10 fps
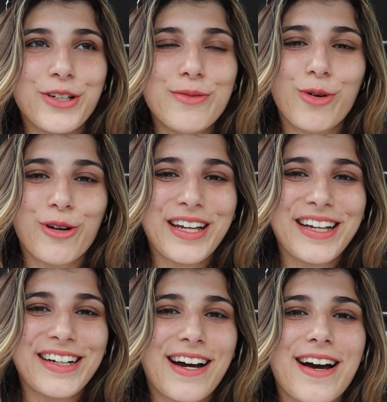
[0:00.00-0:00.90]
Good
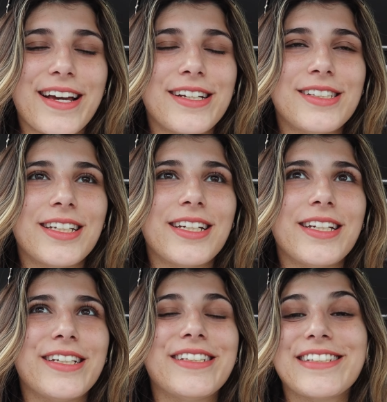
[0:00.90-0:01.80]
morning, guys.
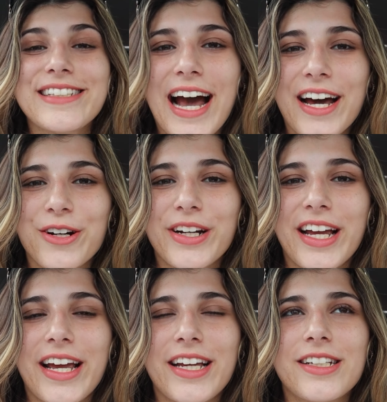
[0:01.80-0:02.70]
It is
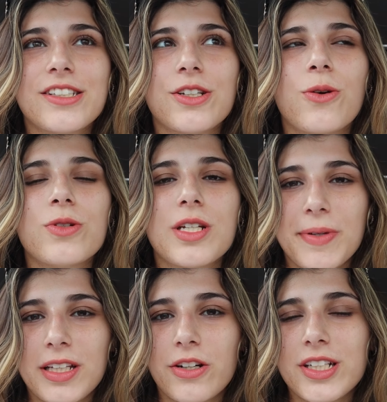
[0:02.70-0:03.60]
Saturday. So,
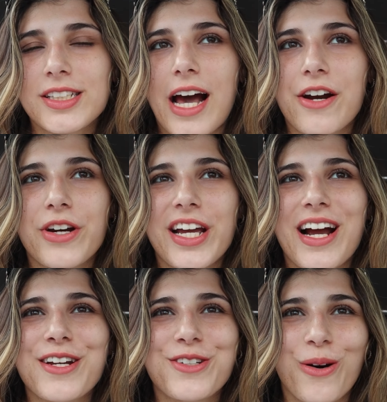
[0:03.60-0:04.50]
typically on a Saturday,
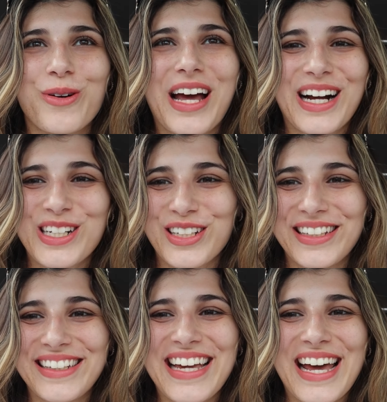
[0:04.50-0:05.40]
I don't
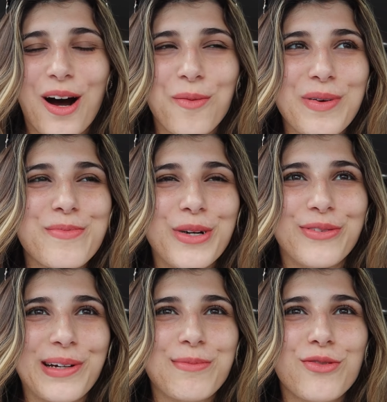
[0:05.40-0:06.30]
actually get up and
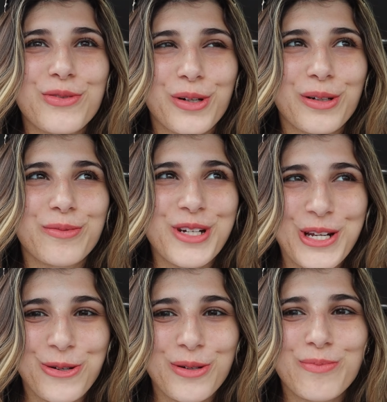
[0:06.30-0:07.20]
moving before
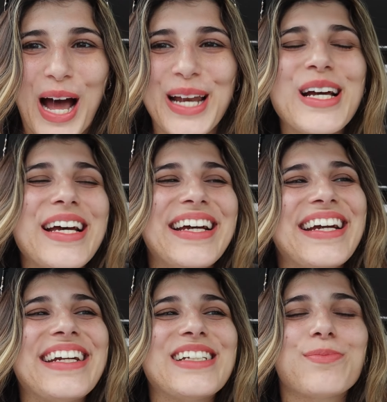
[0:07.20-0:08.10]
noon, but
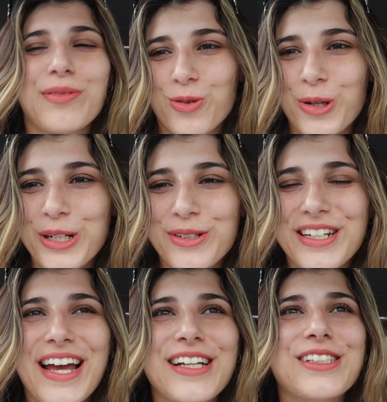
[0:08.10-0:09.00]
it is before noon
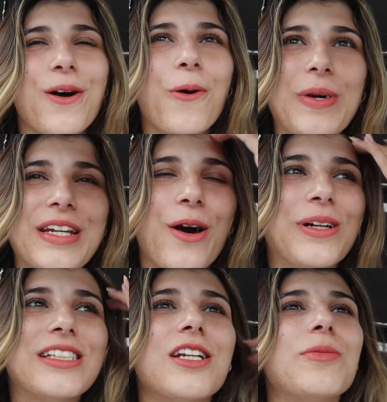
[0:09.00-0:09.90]
today, so we know
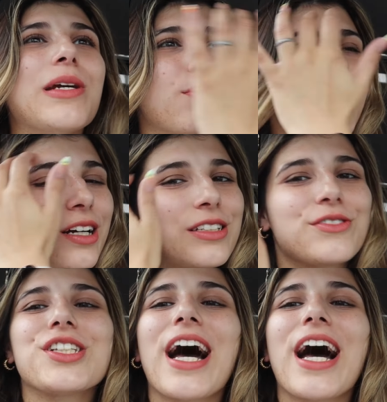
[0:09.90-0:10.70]
it's going to be a productive